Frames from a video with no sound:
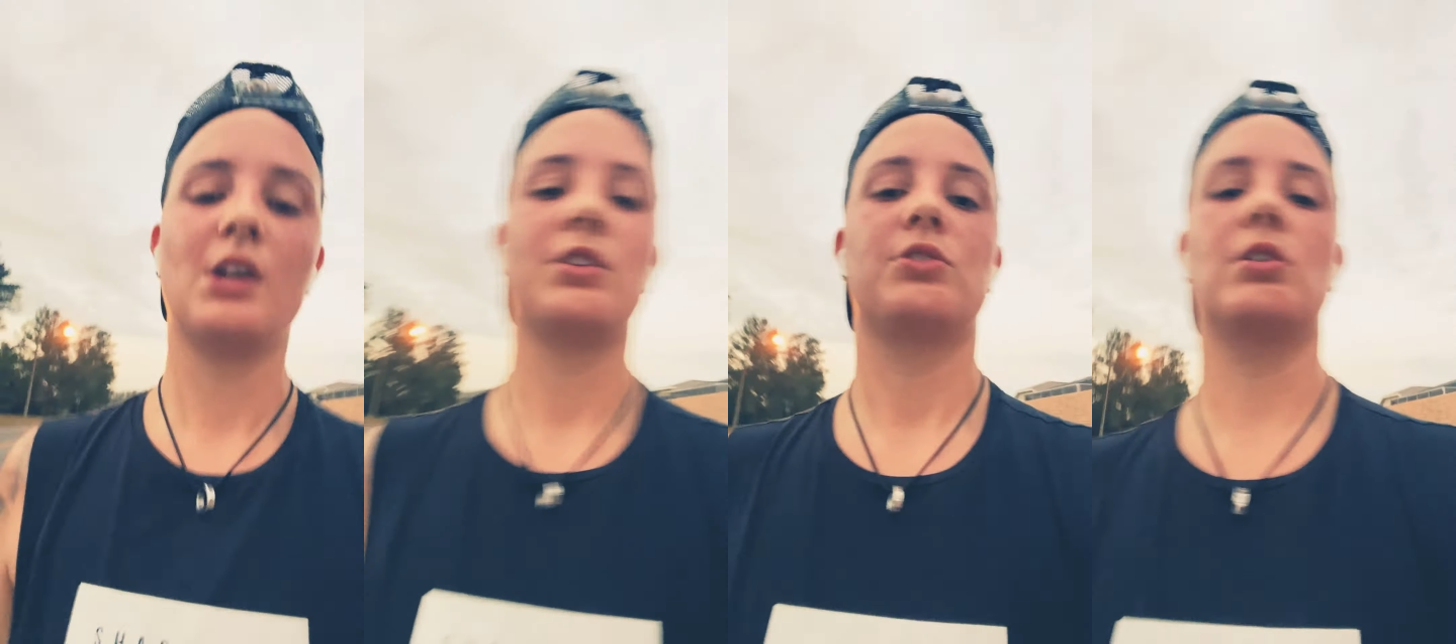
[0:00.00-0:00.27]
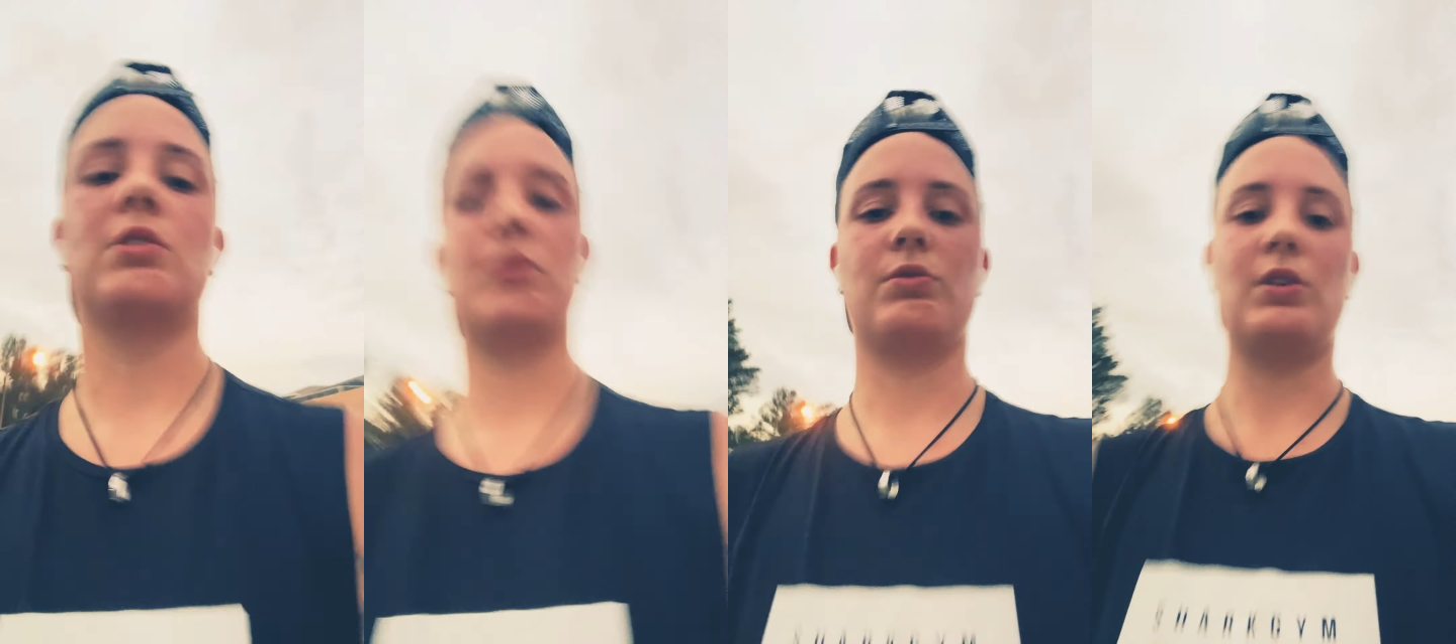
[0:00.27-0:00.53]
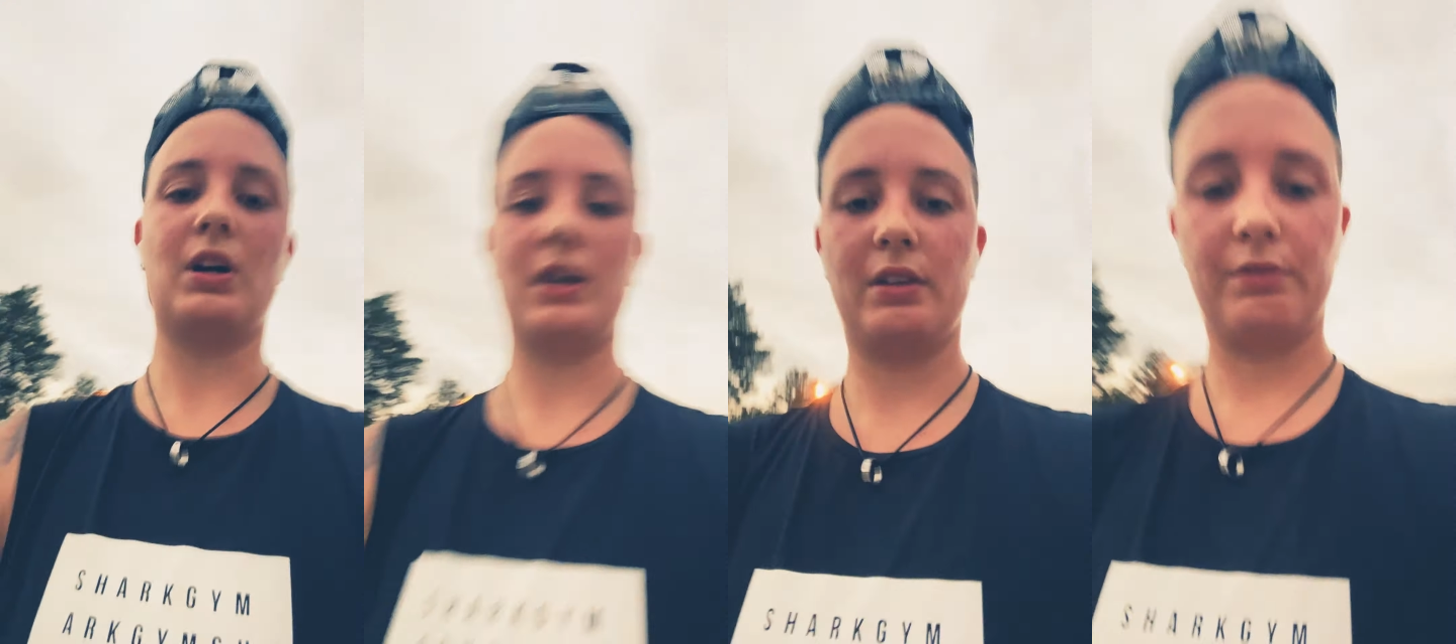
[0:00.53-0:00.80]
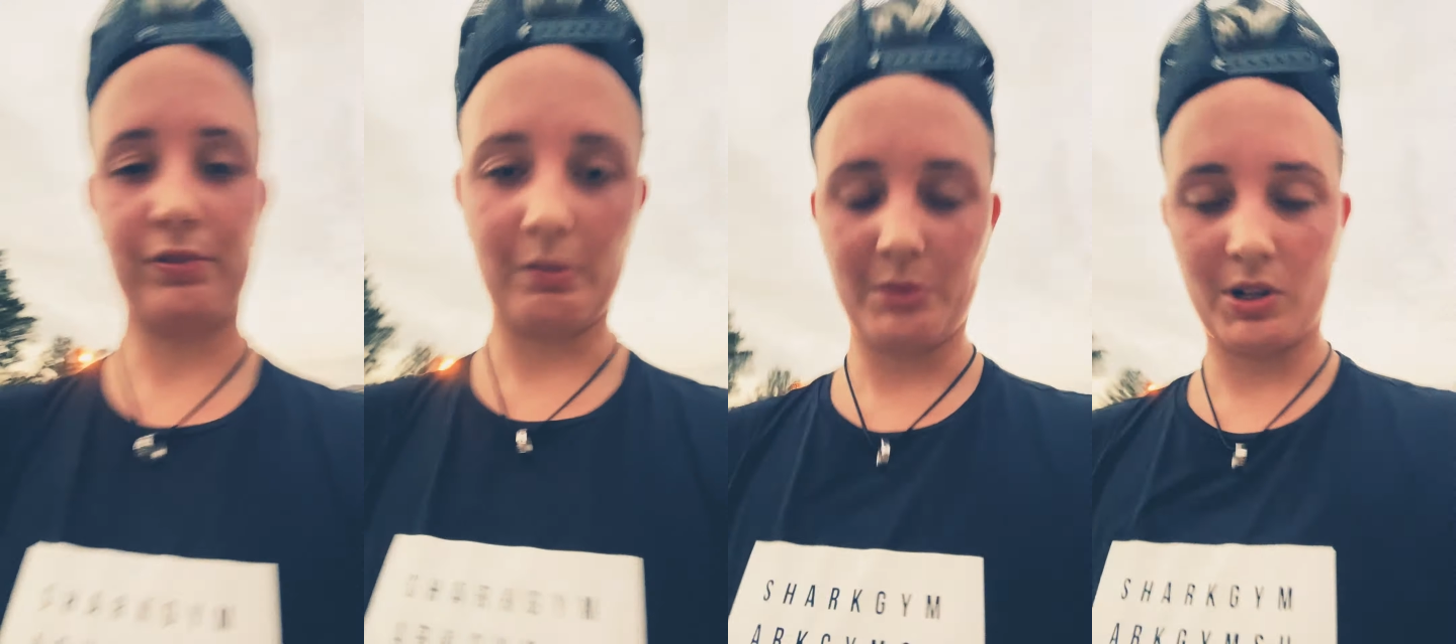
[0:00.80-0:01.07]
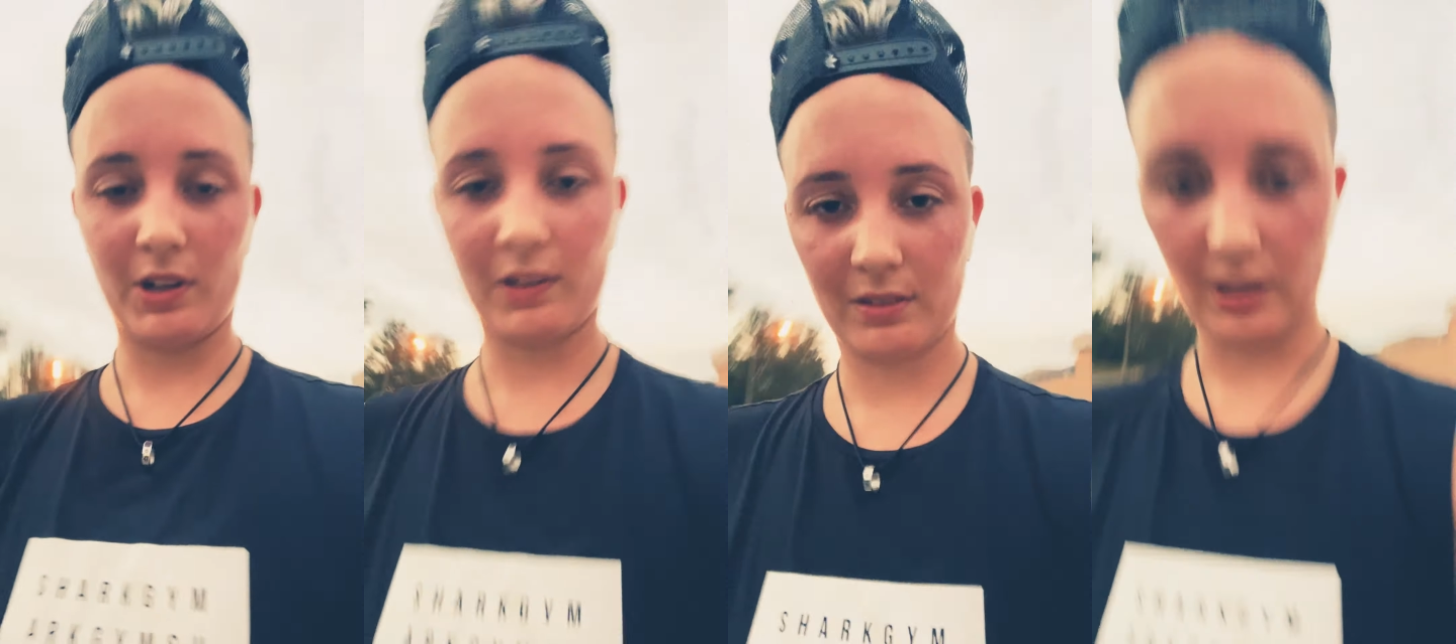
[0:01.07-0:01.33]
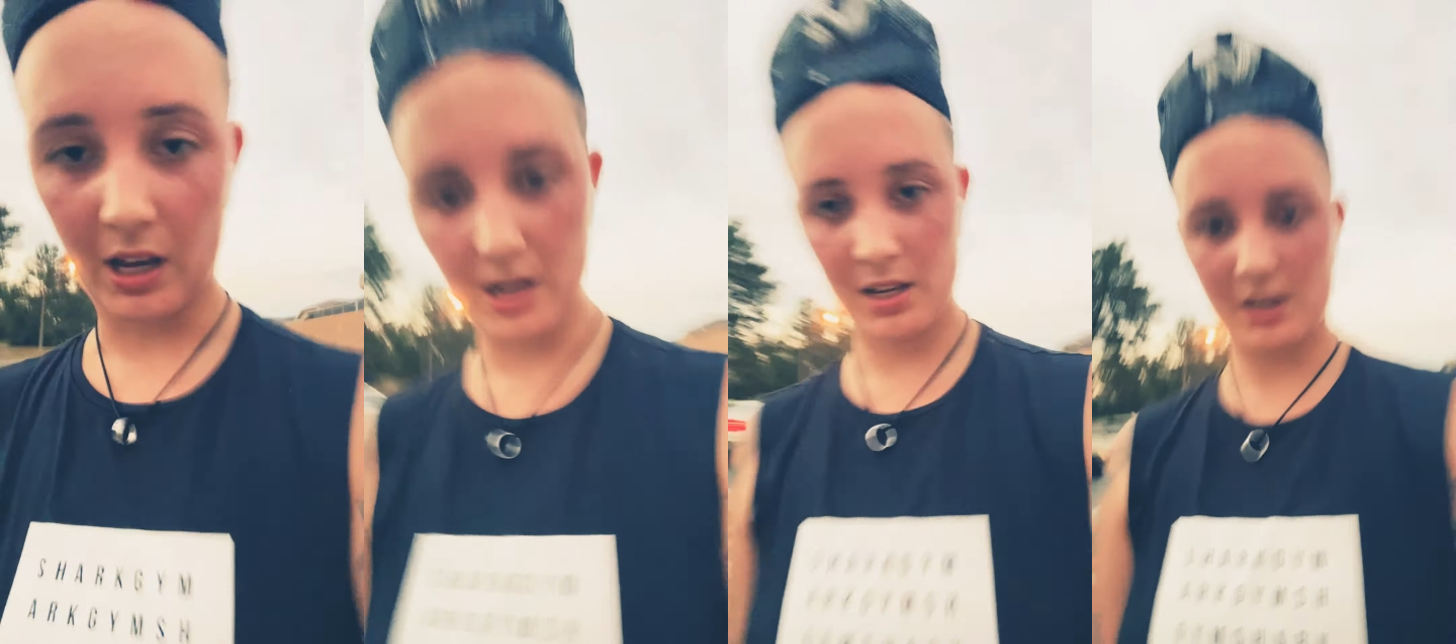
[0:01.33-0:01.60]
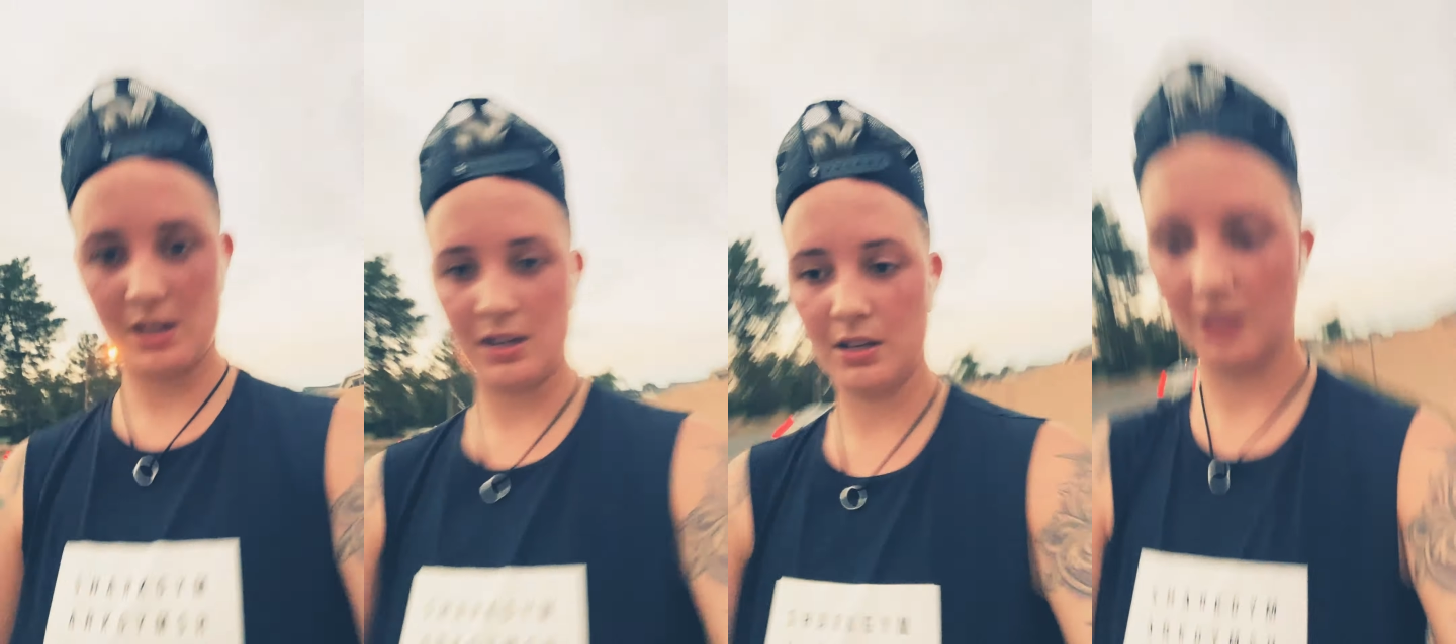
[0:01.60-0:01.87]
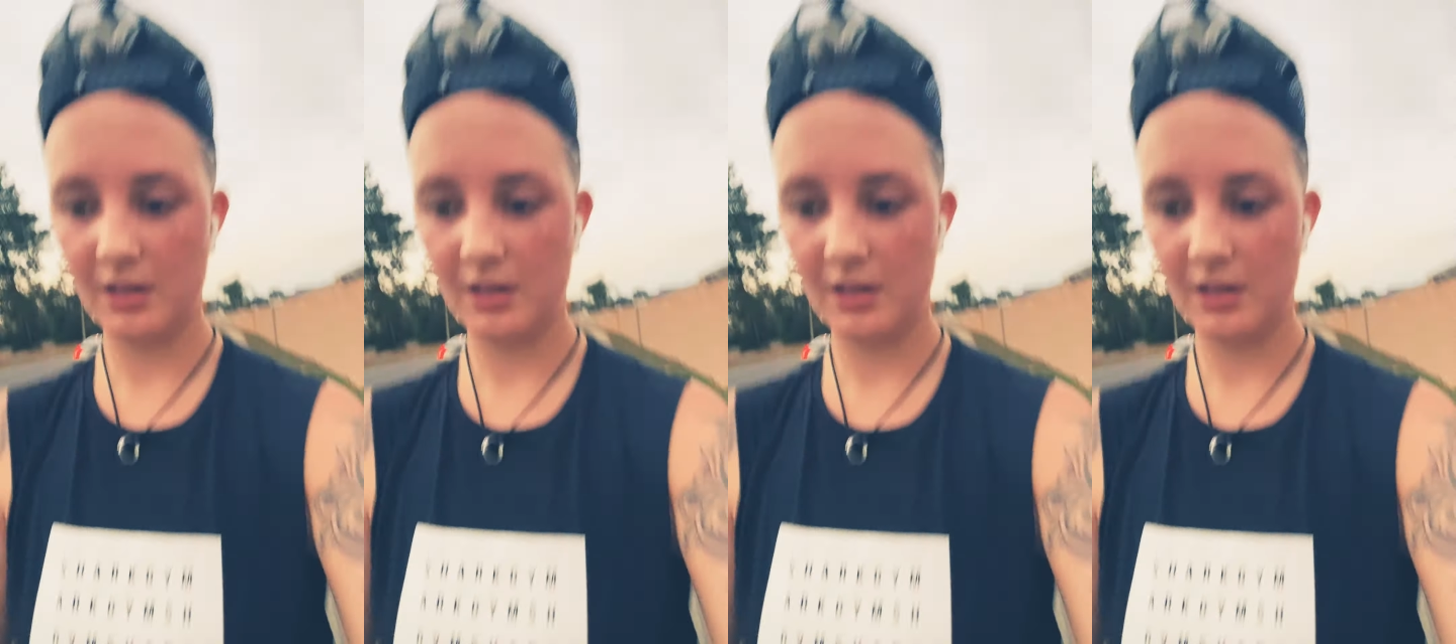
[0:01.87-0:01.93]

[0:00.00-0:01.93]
Don't run from your anxiety.